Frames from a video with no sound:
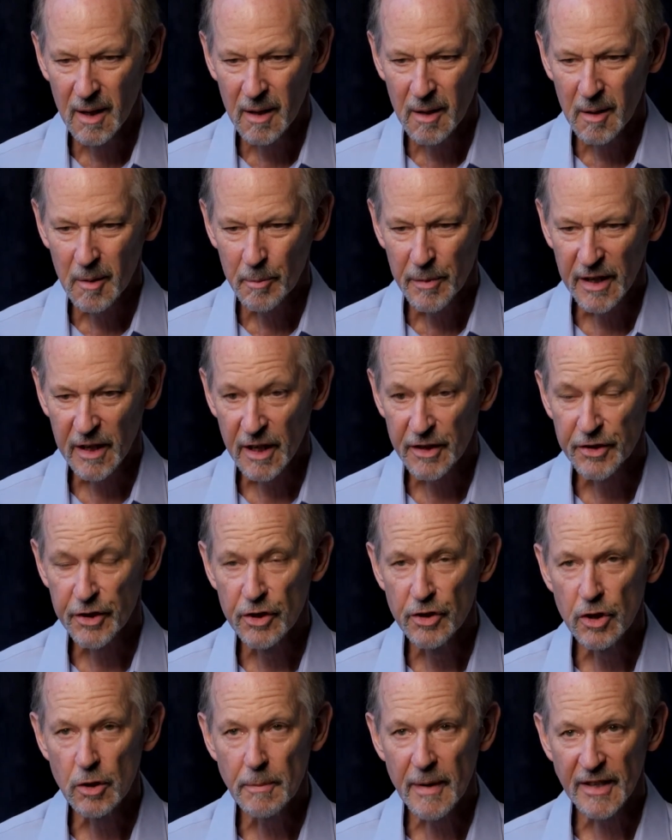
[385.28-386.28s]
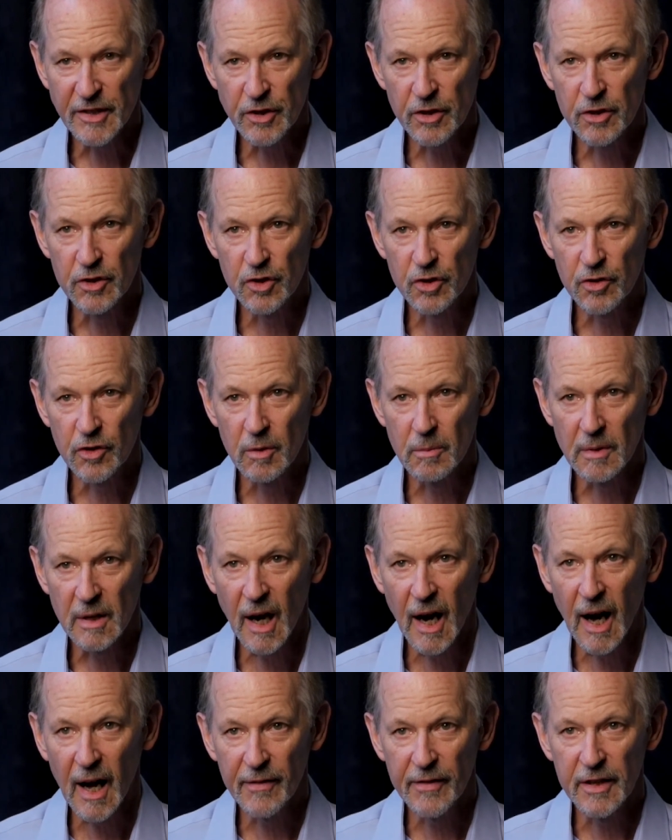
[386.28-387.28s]
Because the new message from
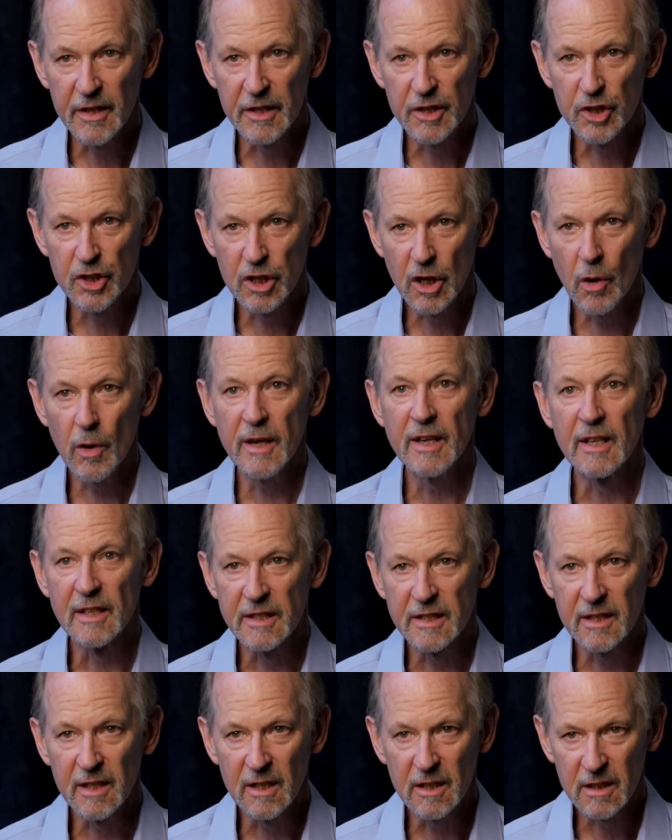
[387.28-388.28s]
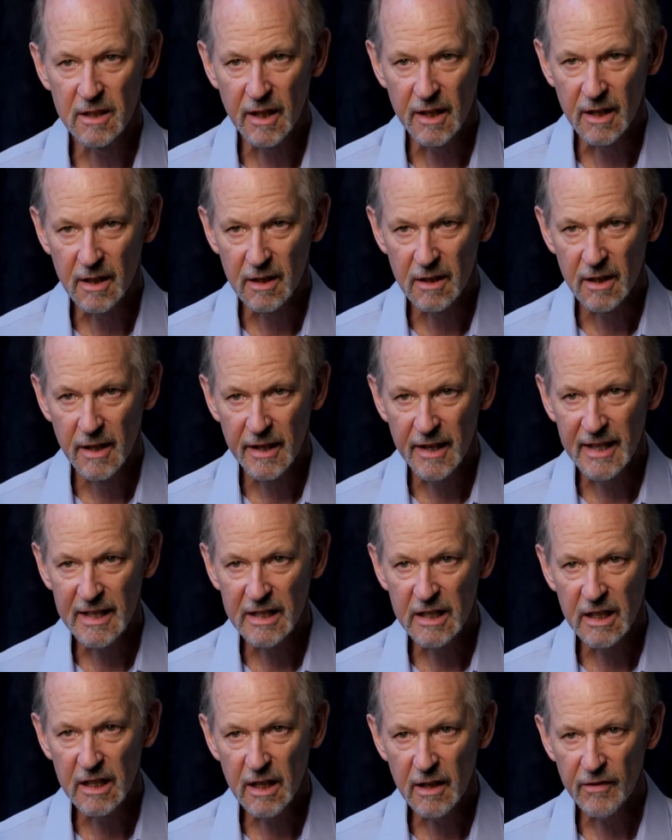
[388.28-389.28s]
God that is showing us these things is
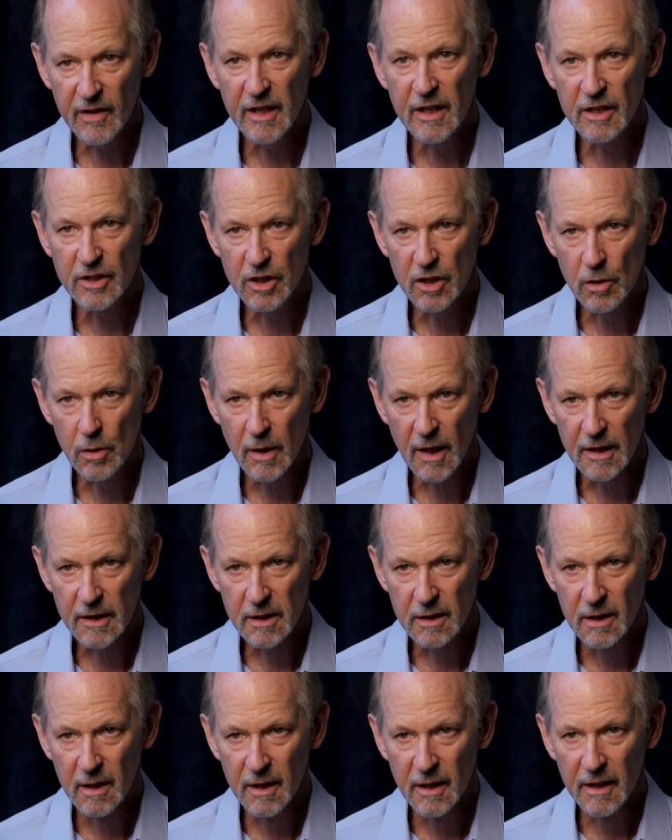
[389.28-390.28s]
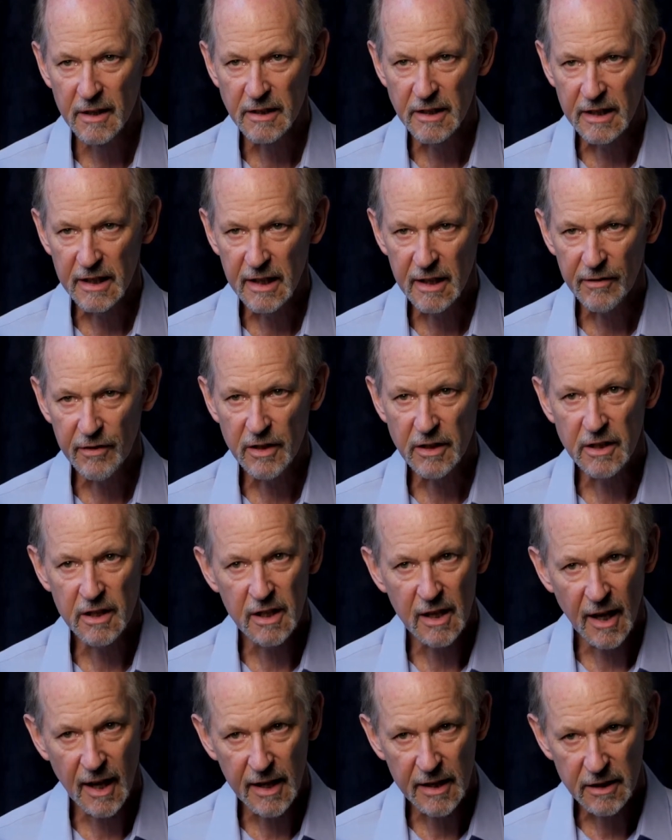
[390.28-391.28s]
giving it to us to give us the
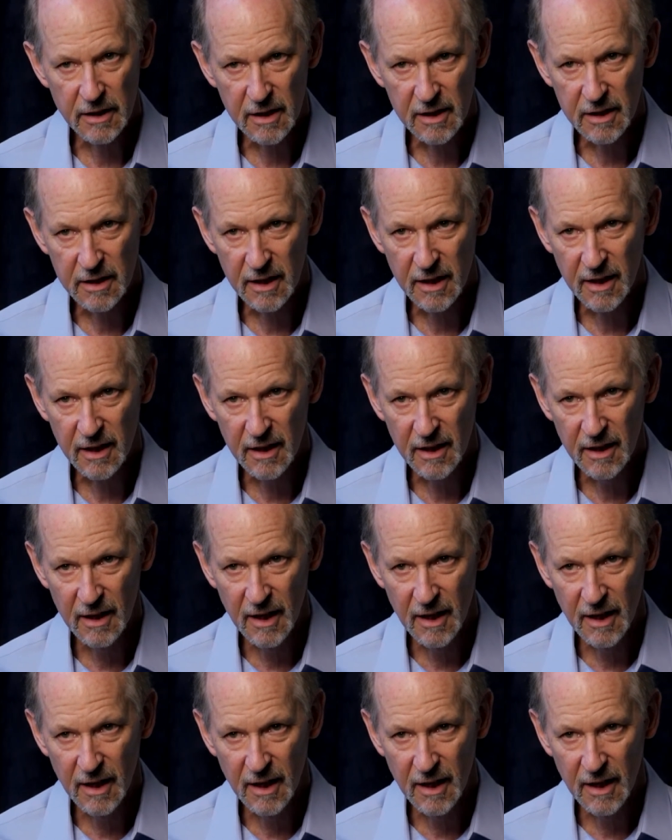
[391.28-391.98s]
eyes to see,